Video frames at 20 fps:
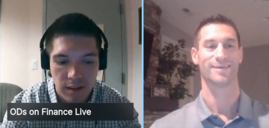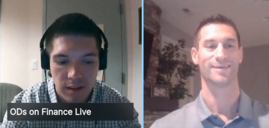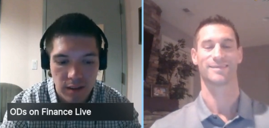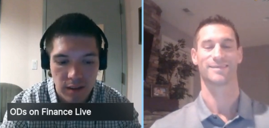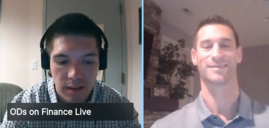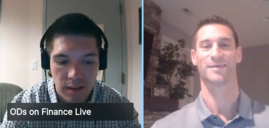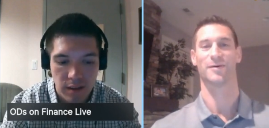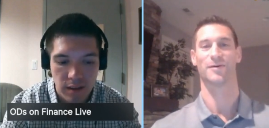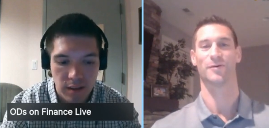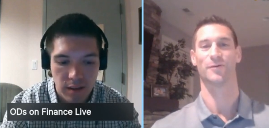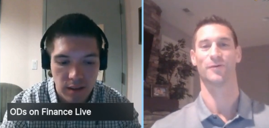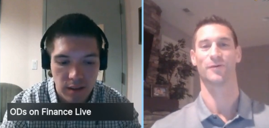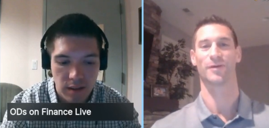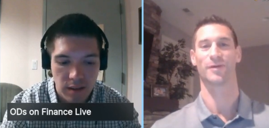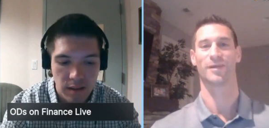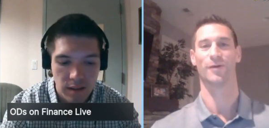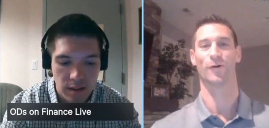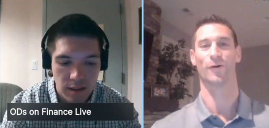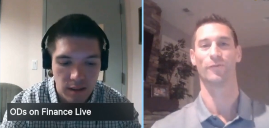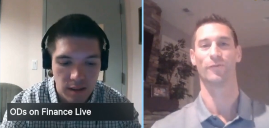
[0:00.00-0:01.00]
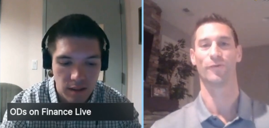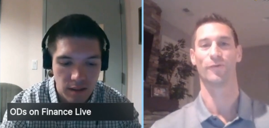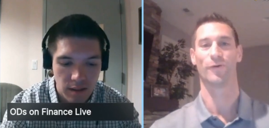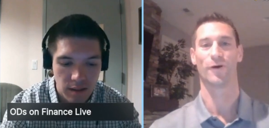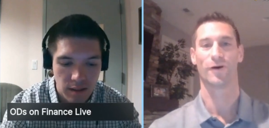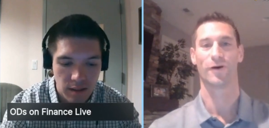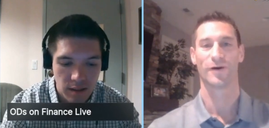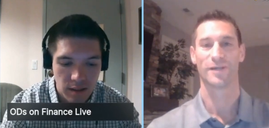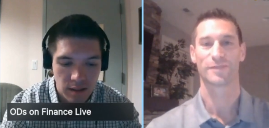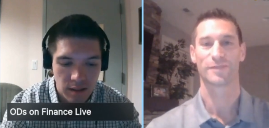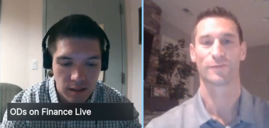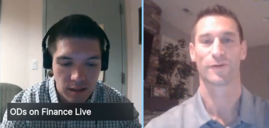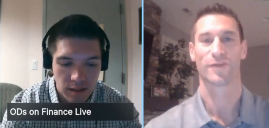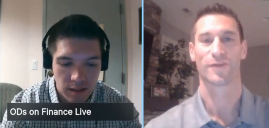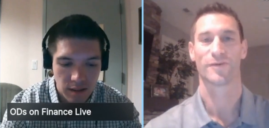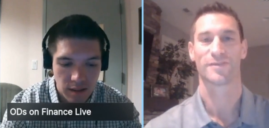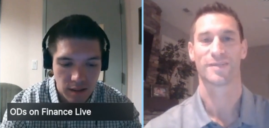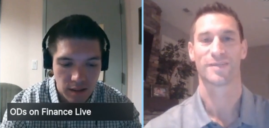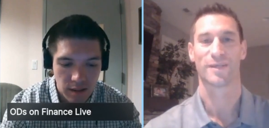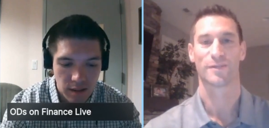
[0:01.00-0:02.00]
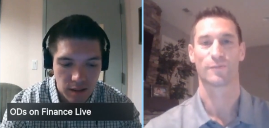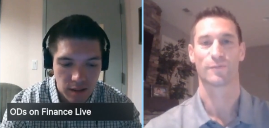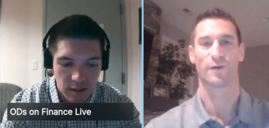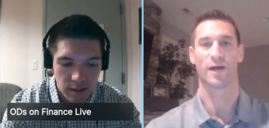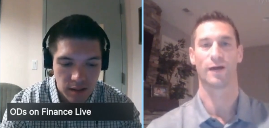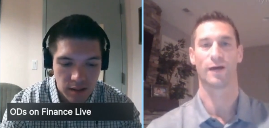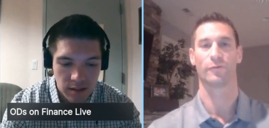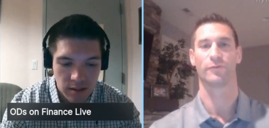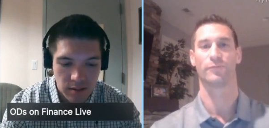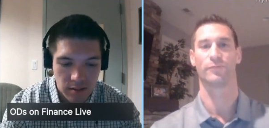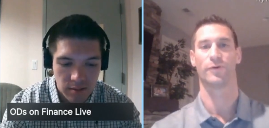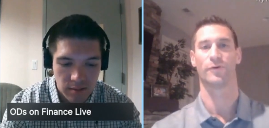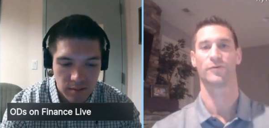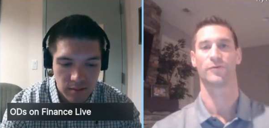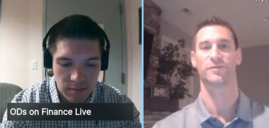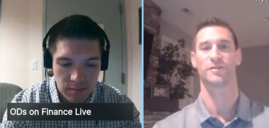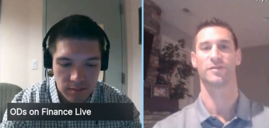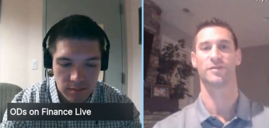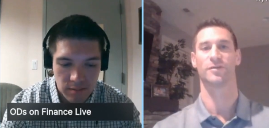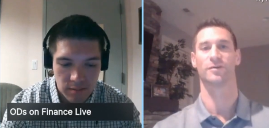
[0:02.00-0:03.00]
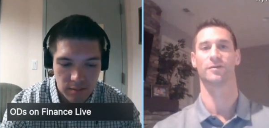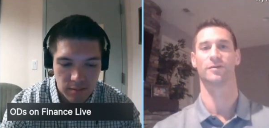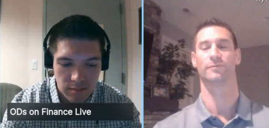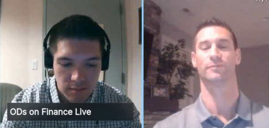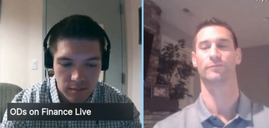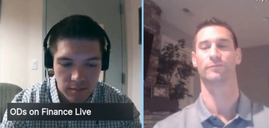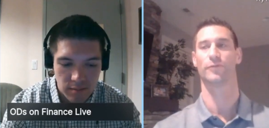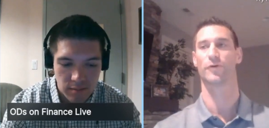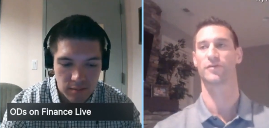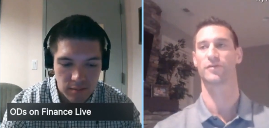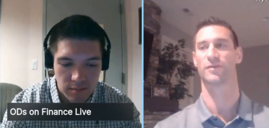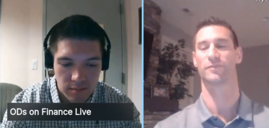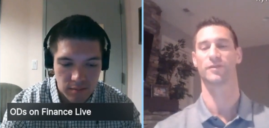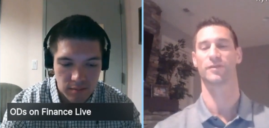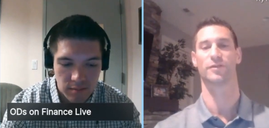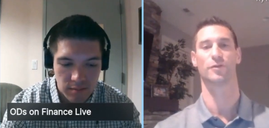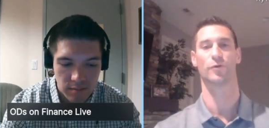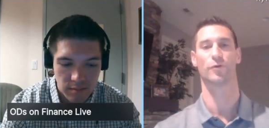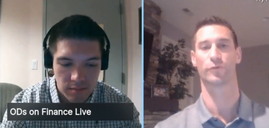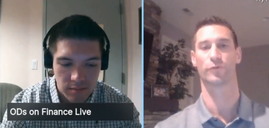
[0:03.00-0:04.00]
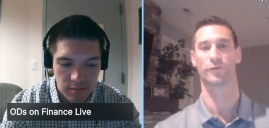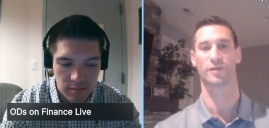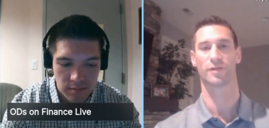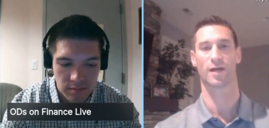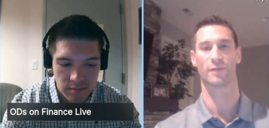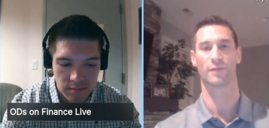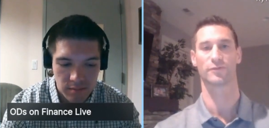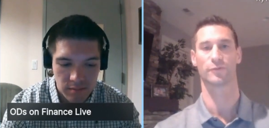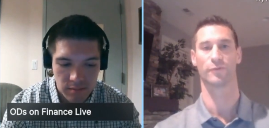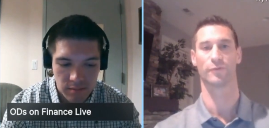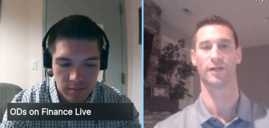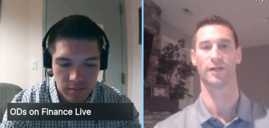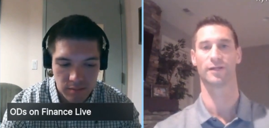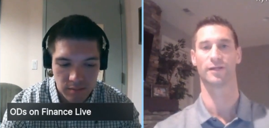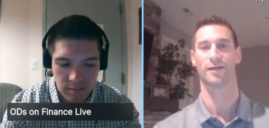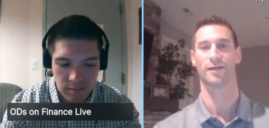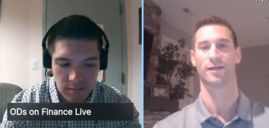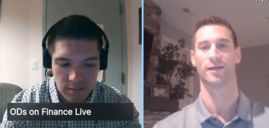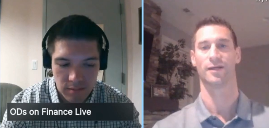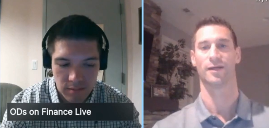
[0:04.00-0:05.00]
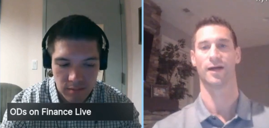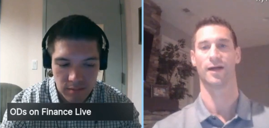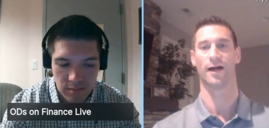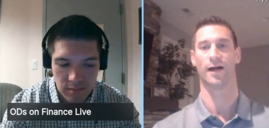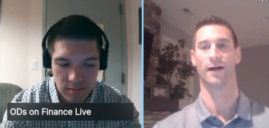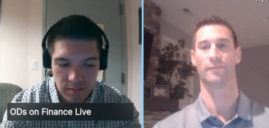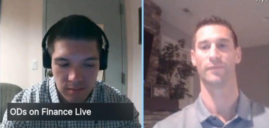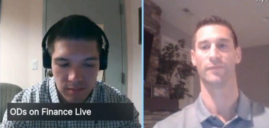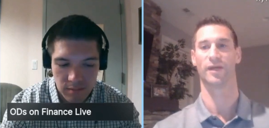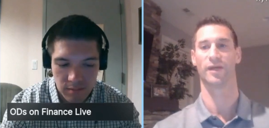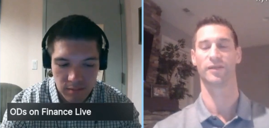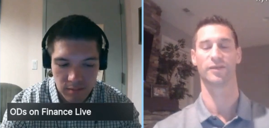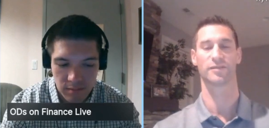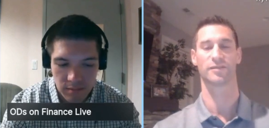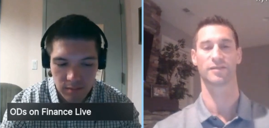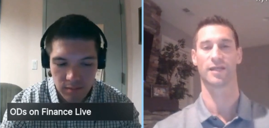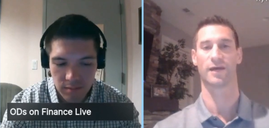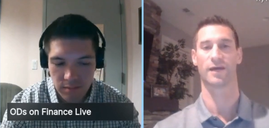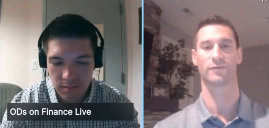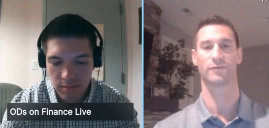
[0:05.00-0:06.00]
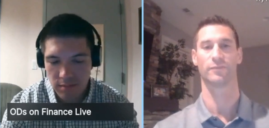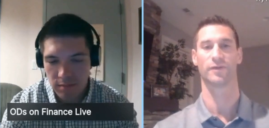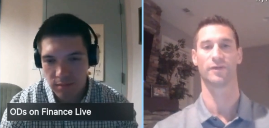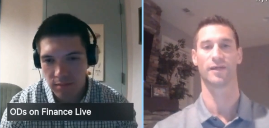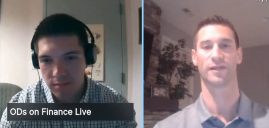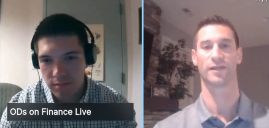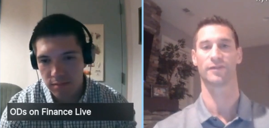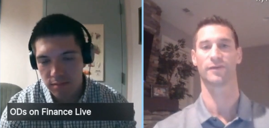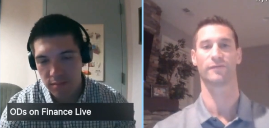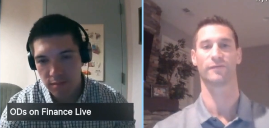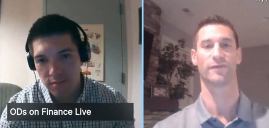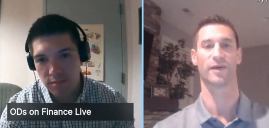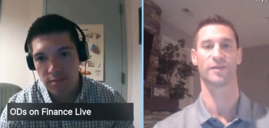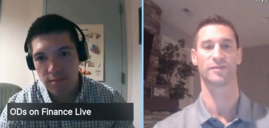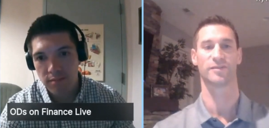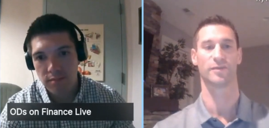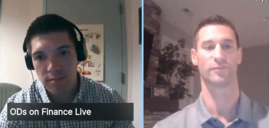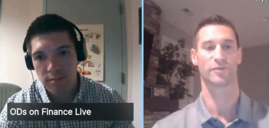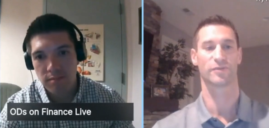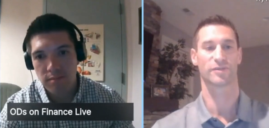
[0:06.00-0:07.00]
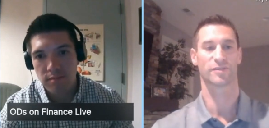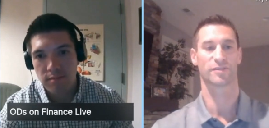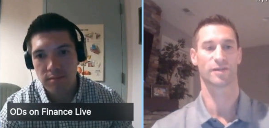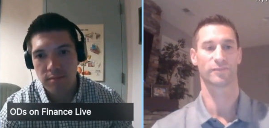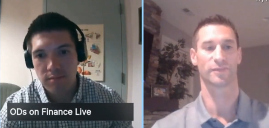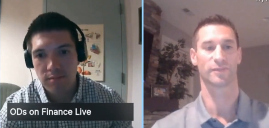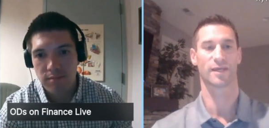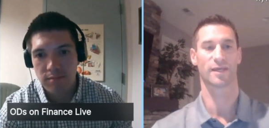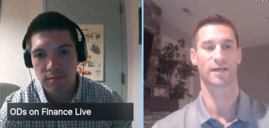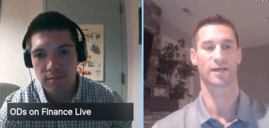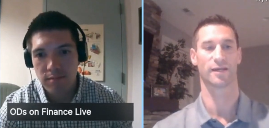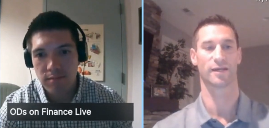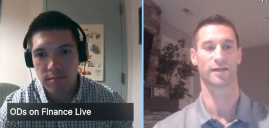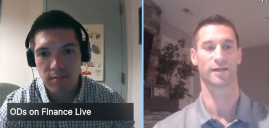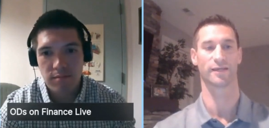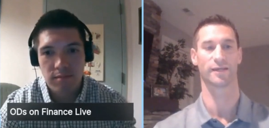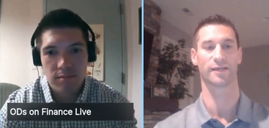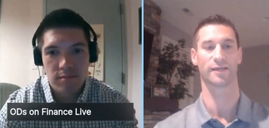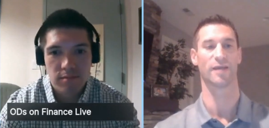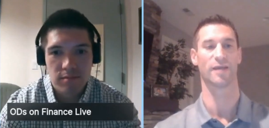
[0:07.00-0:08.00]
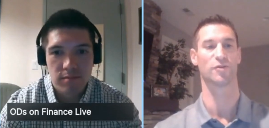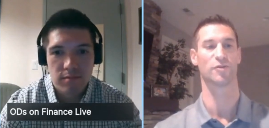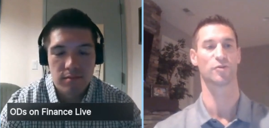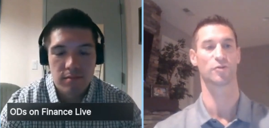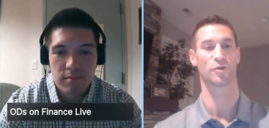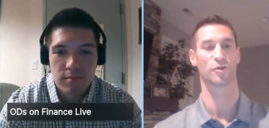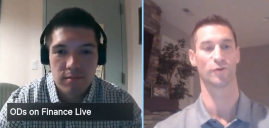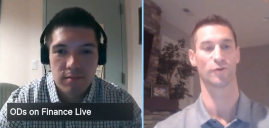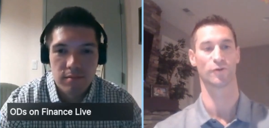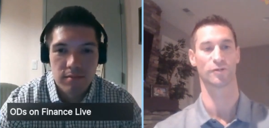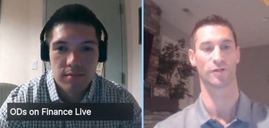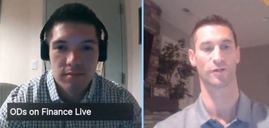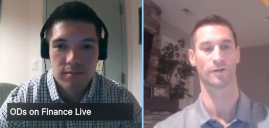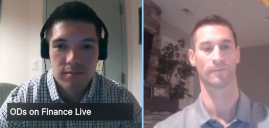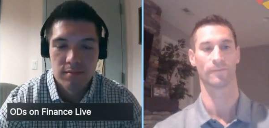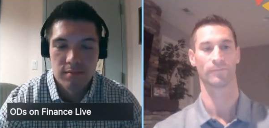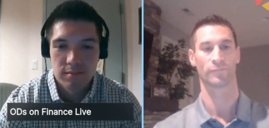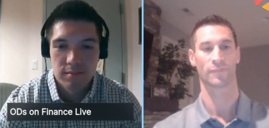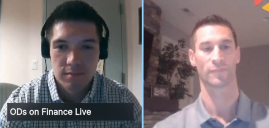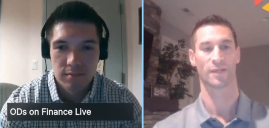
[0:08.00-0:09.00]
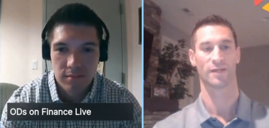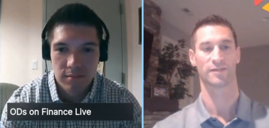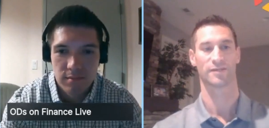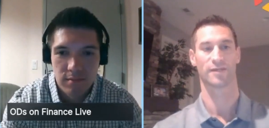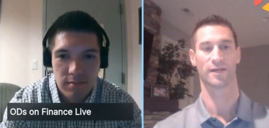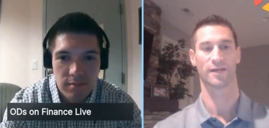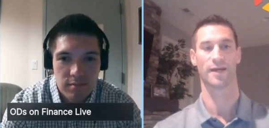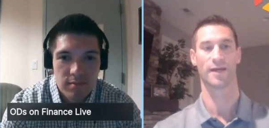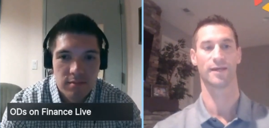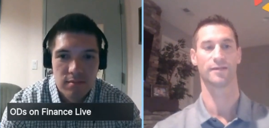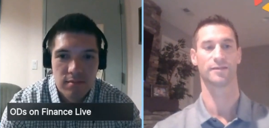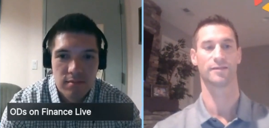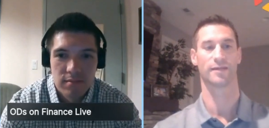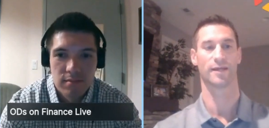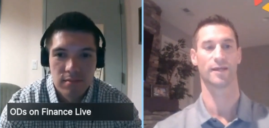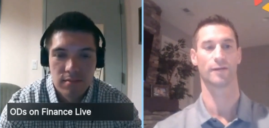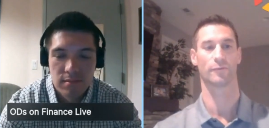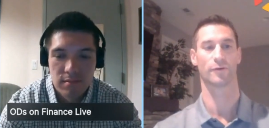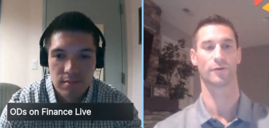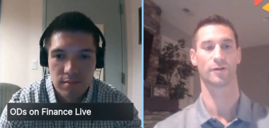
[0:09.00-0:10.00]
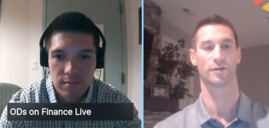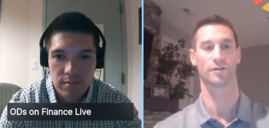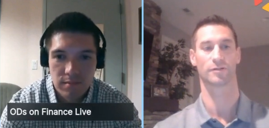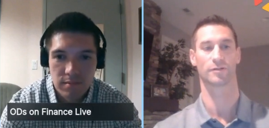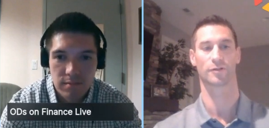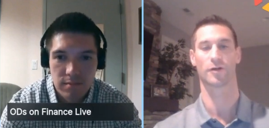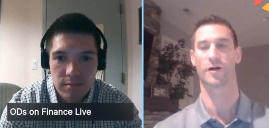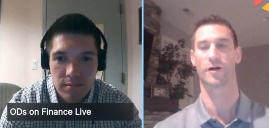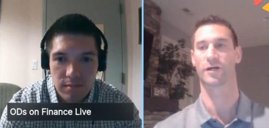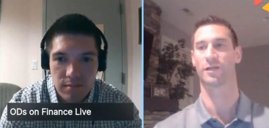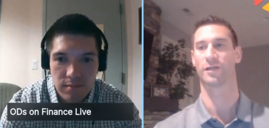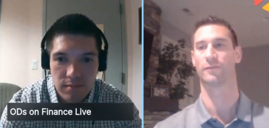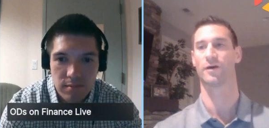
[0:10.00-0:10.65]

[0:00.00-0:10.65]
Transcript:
Speaker 1: so you know overall it's one of those things where i would post your post something two or three times a week um, it doesn't have to be anything fancy but just something that kind of engages your user say hey today we're talking